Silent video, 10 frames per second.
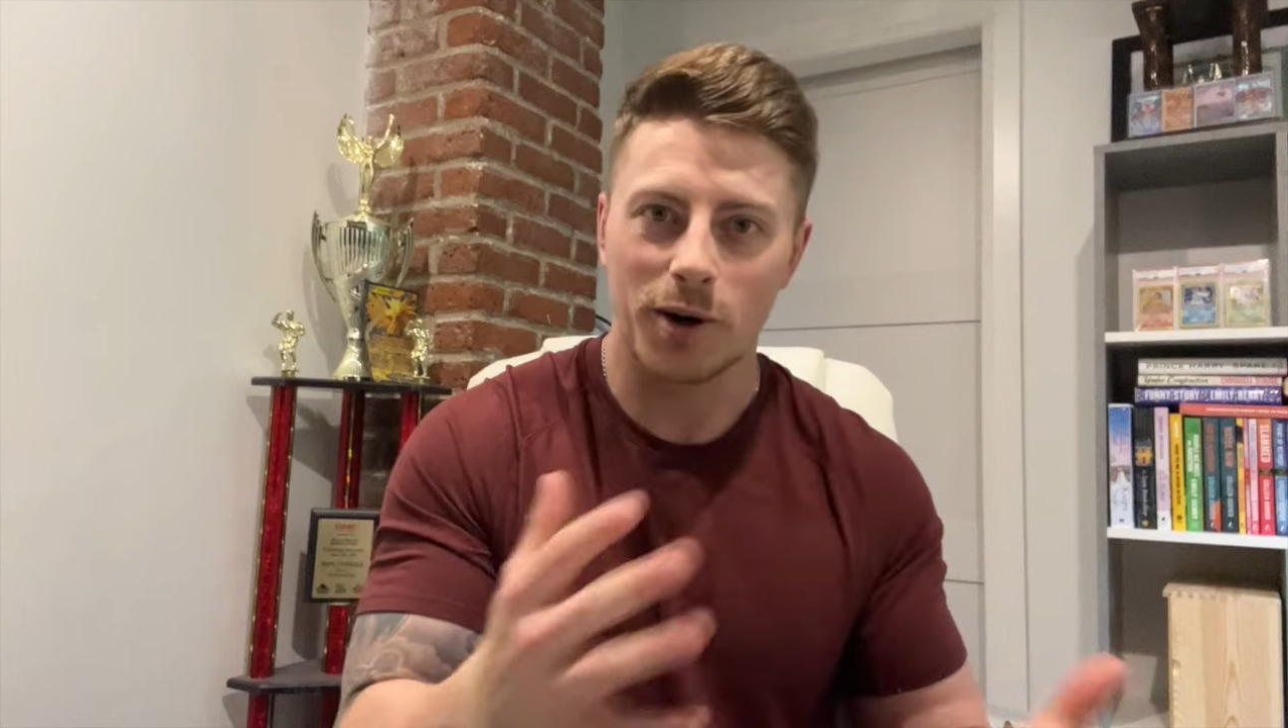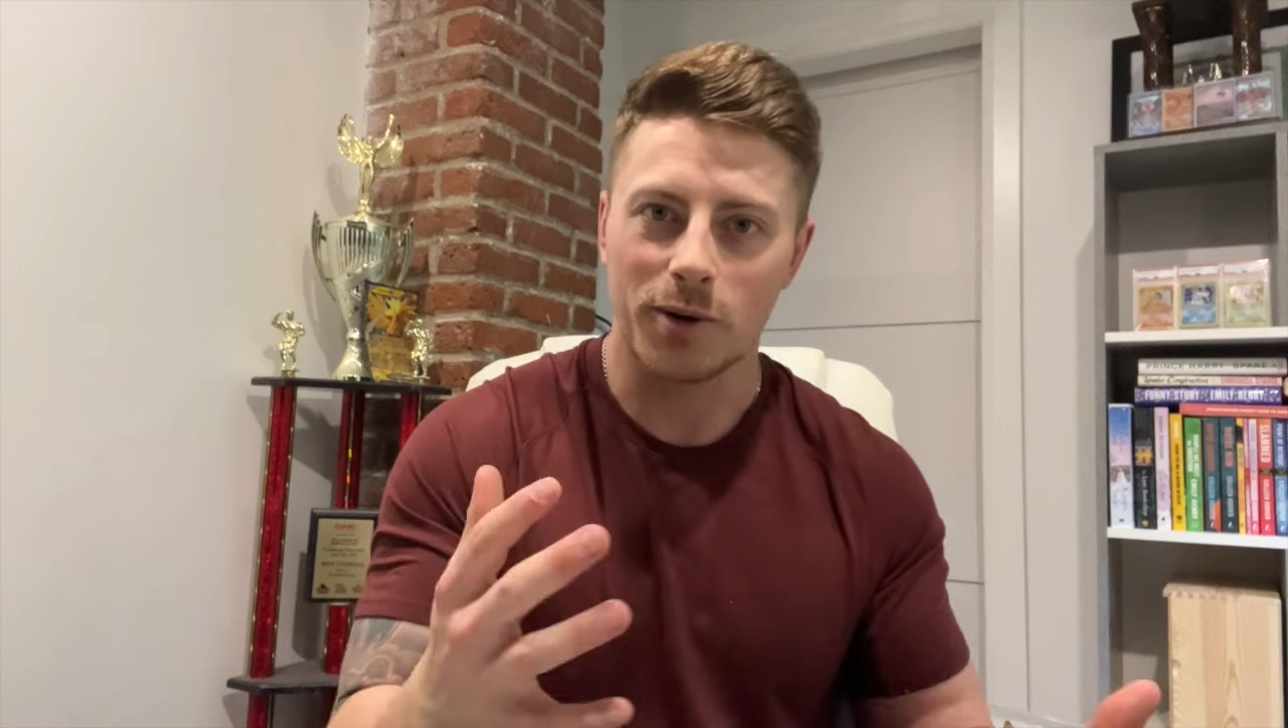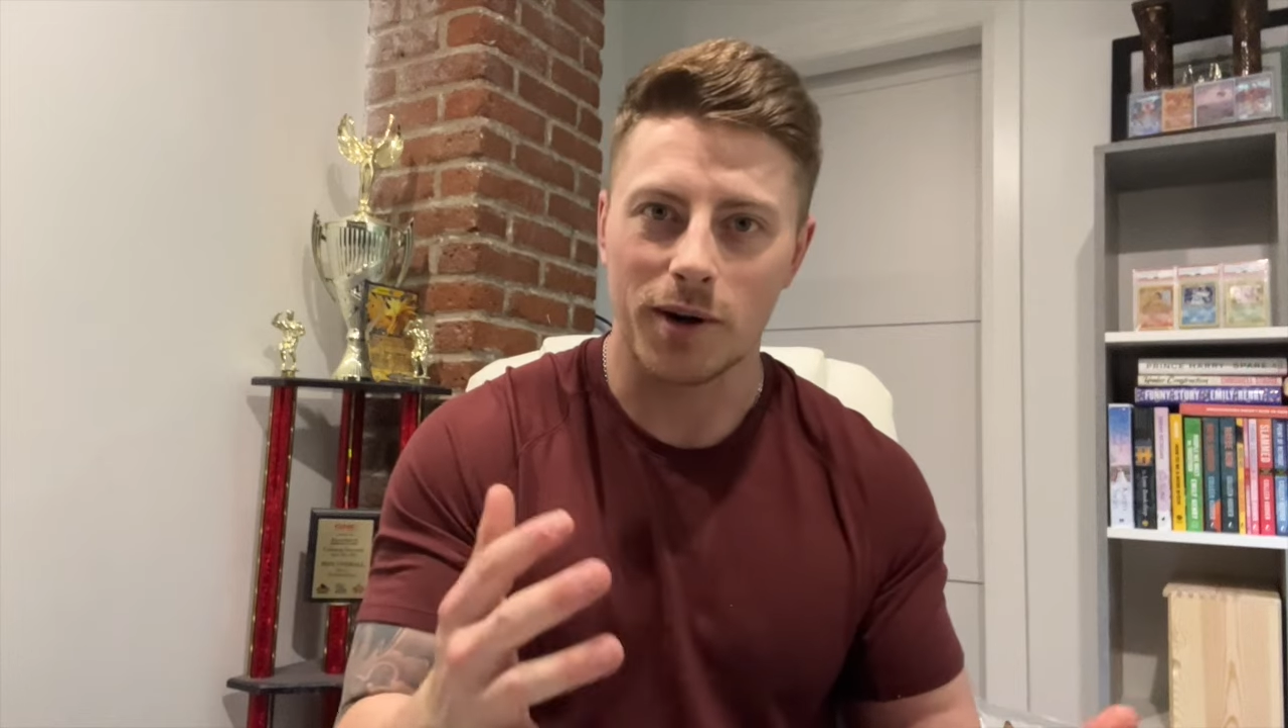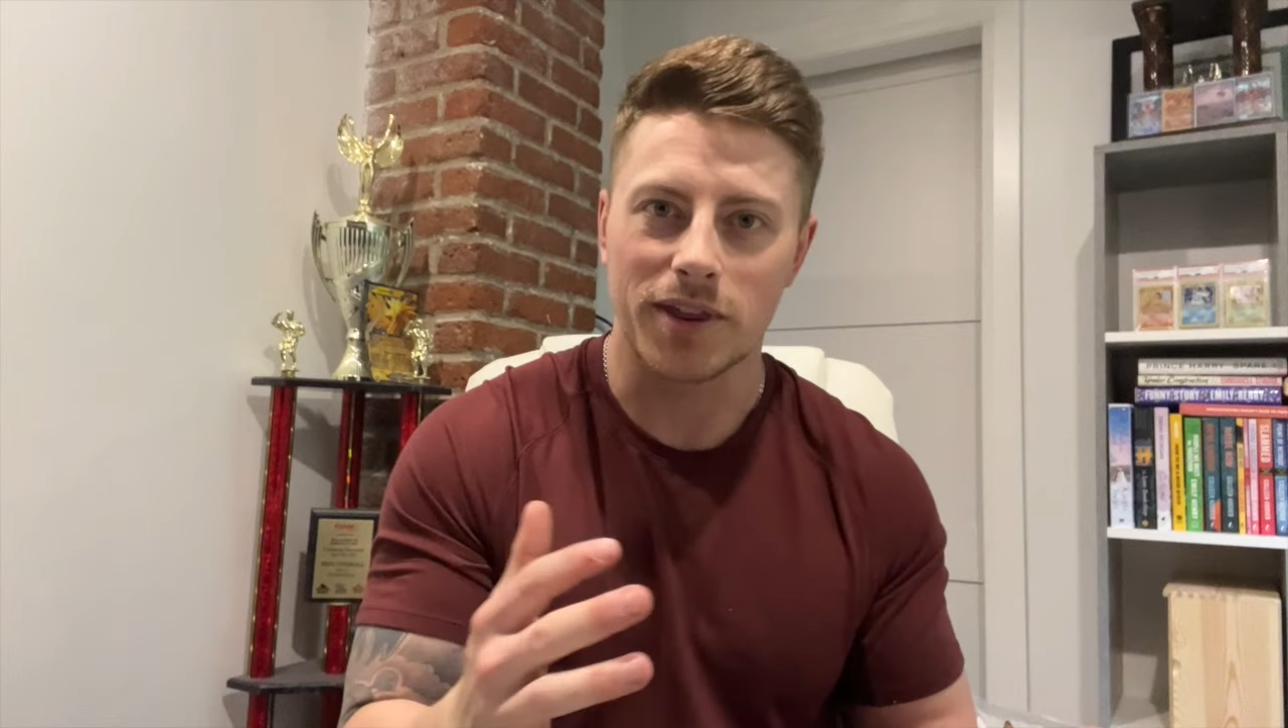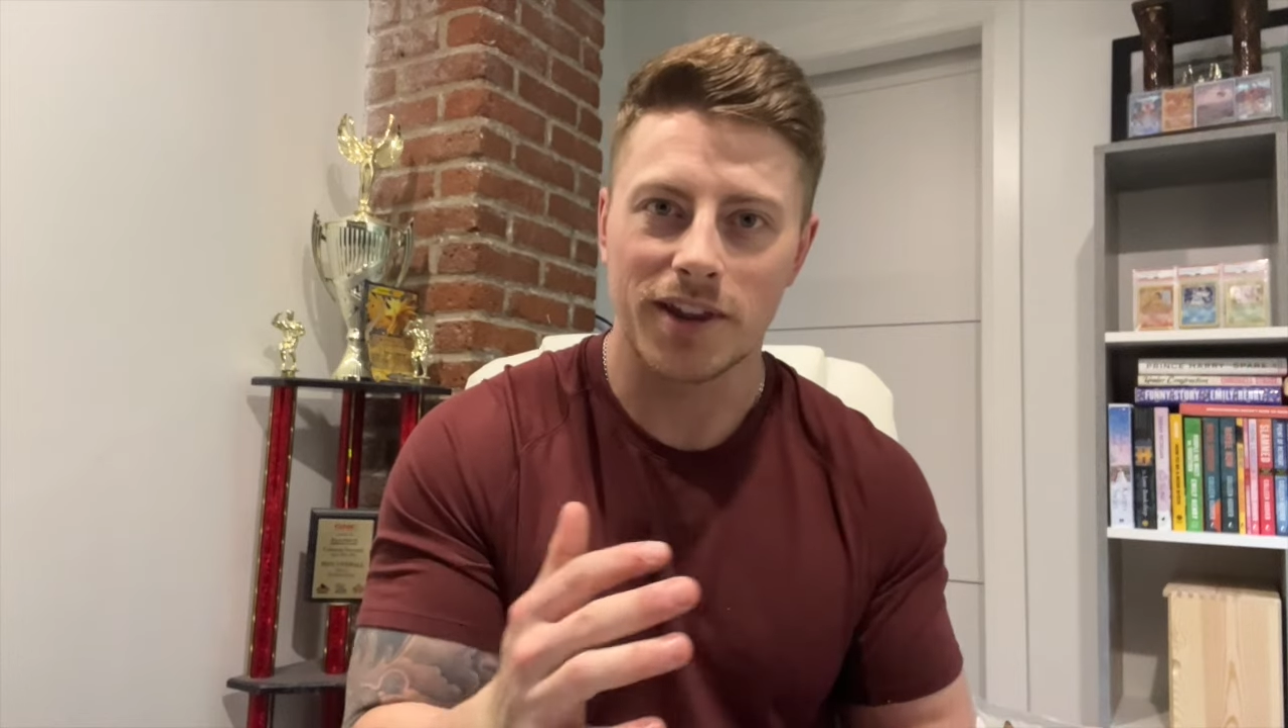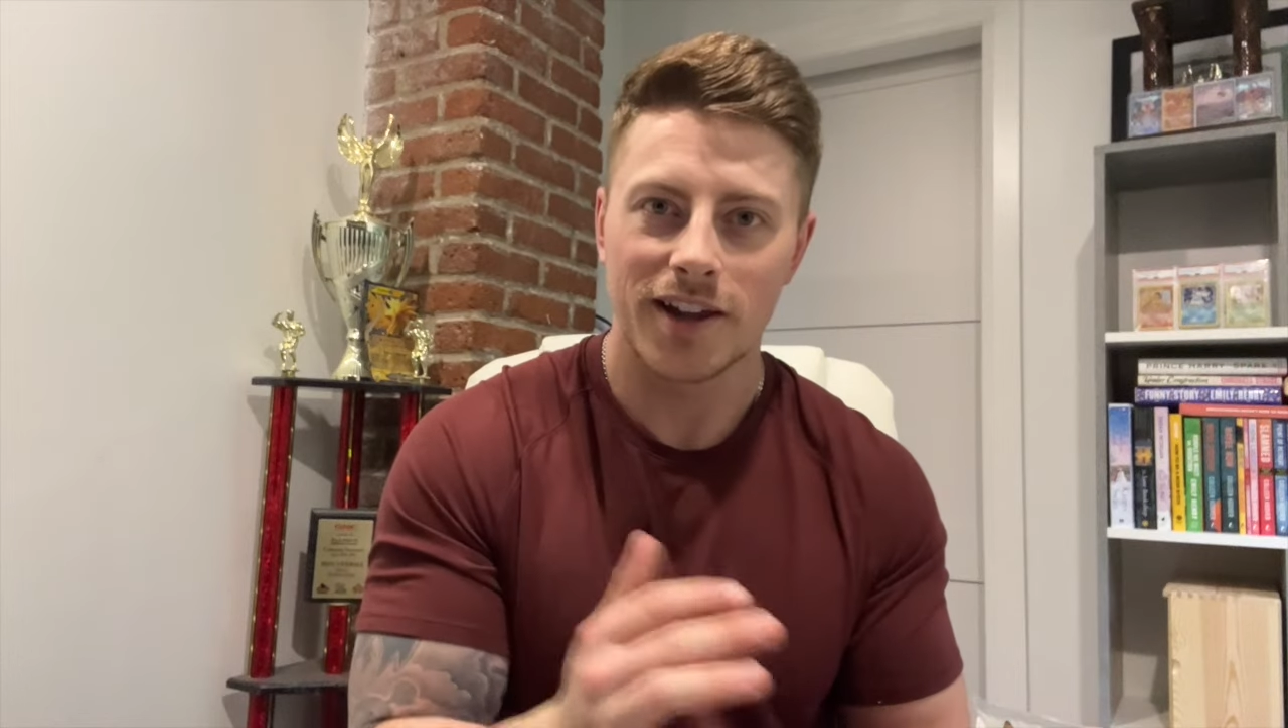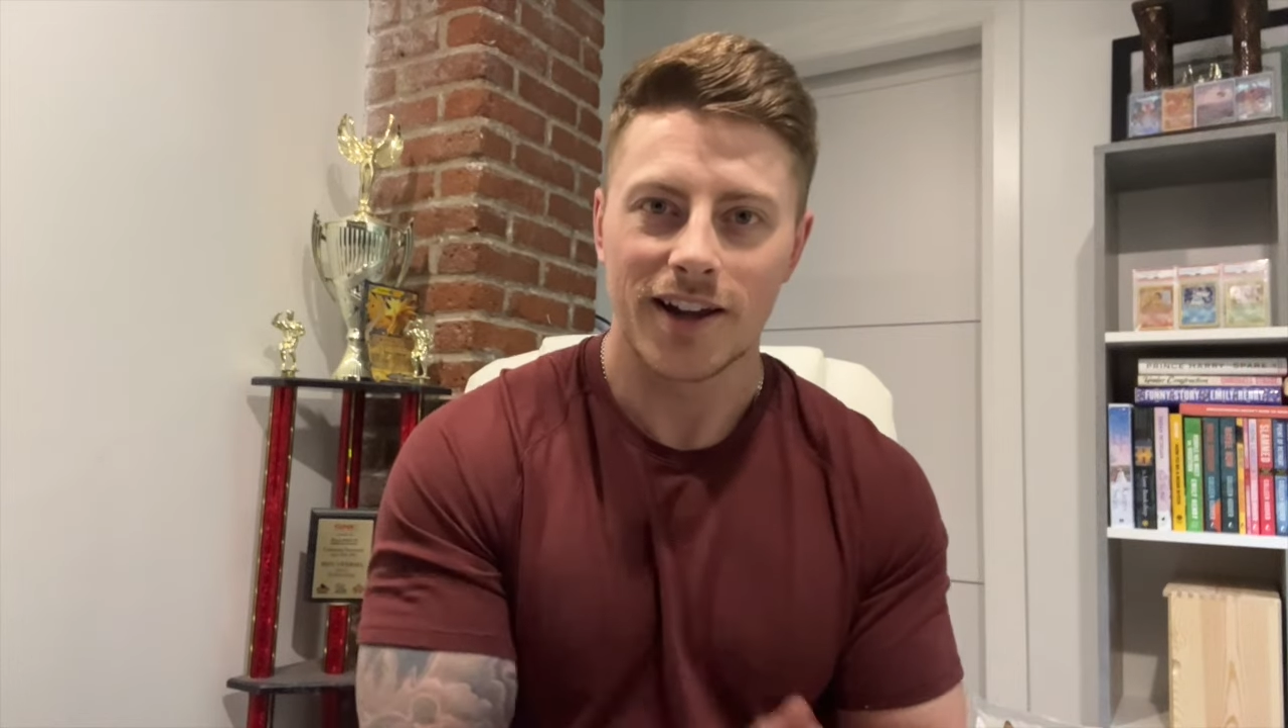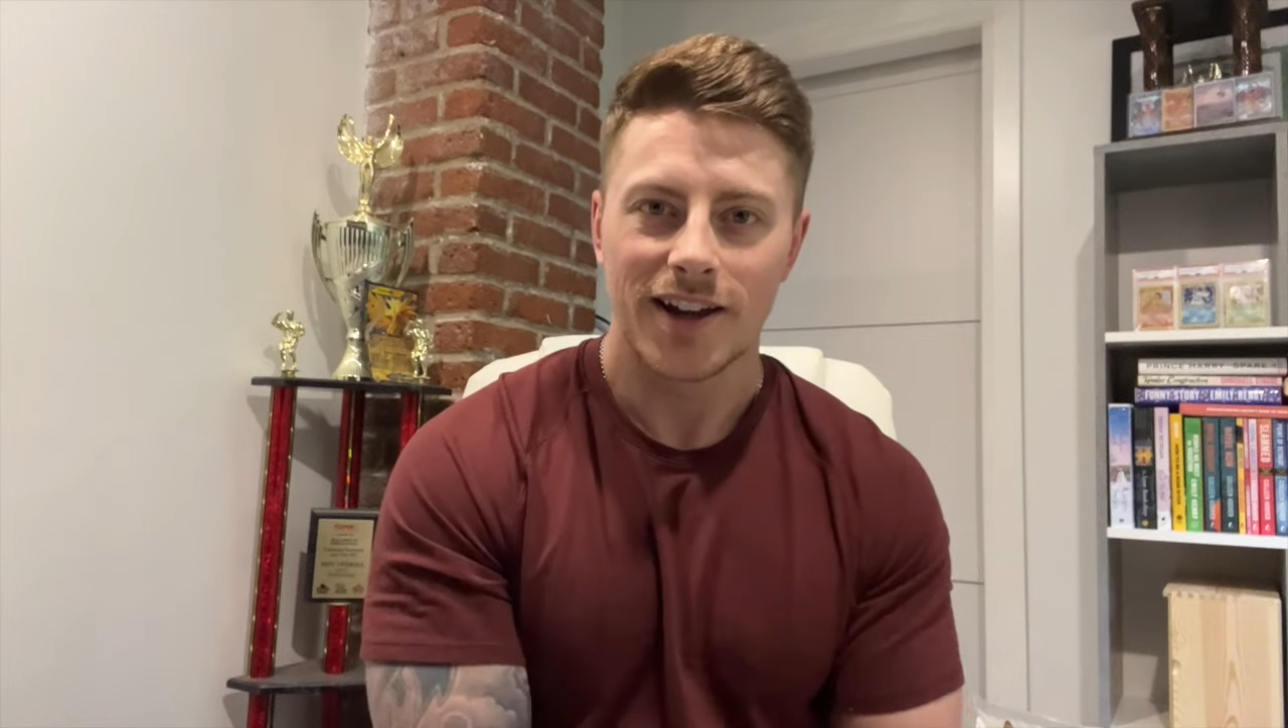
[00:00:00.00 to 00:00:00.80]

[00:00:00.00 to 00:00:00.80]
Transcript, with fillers: work with